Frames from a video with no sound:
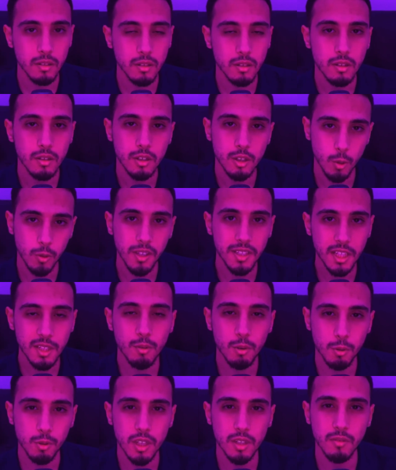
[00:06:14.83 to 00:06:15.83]
So that's it
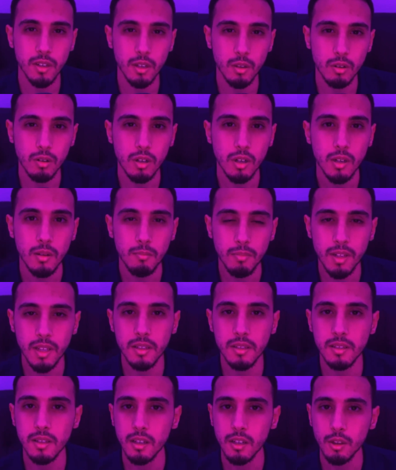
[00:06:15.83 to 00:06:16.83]
for today's video.
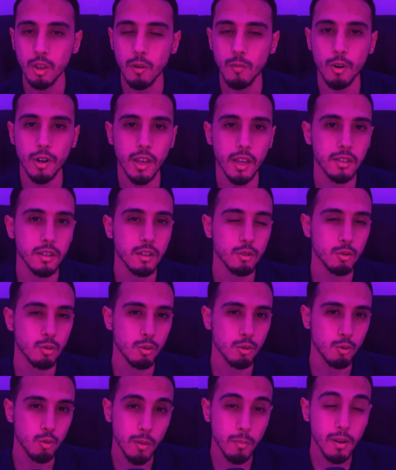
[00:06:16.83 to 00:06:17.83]
Please don't forget
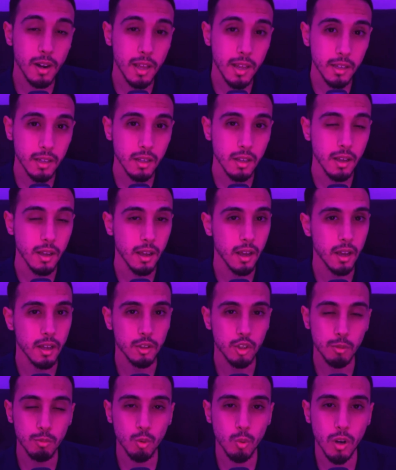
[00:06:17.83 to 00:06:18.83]
to drop a like and
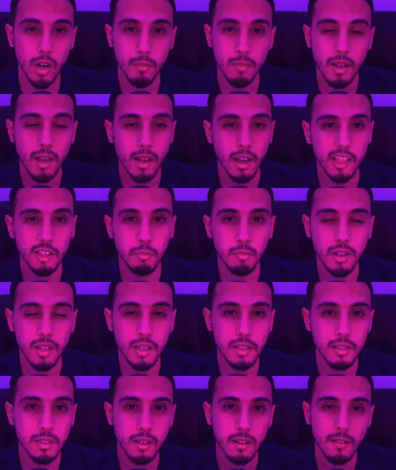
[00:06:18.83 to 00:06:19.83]
subscribe, and
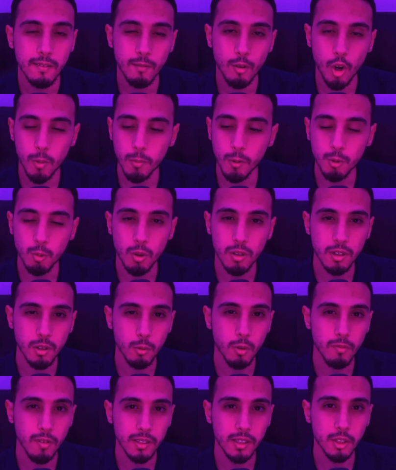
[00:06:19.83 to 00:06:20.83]
please follow me on Twitter.
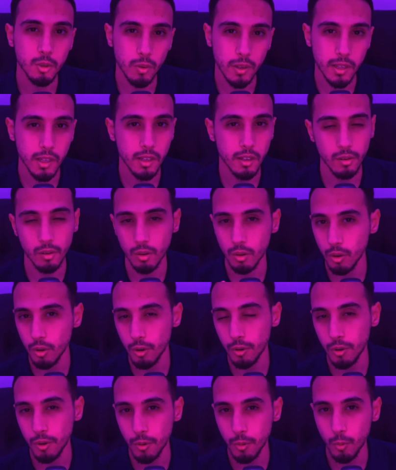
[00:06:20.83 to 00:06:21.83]
You'll find it right here
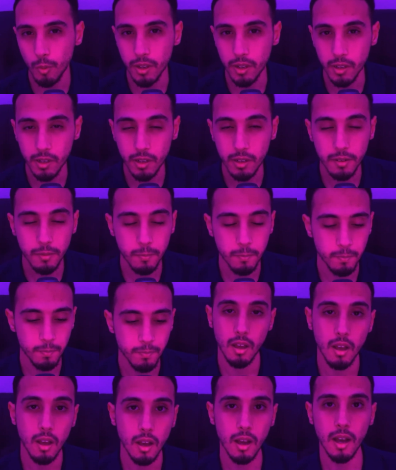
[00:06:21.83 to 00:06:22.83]
or right here,
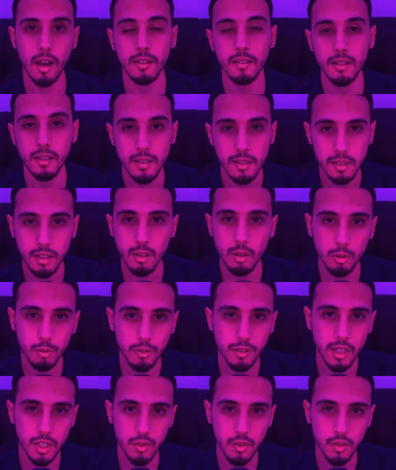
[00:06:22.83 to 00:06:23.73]
and see you on the next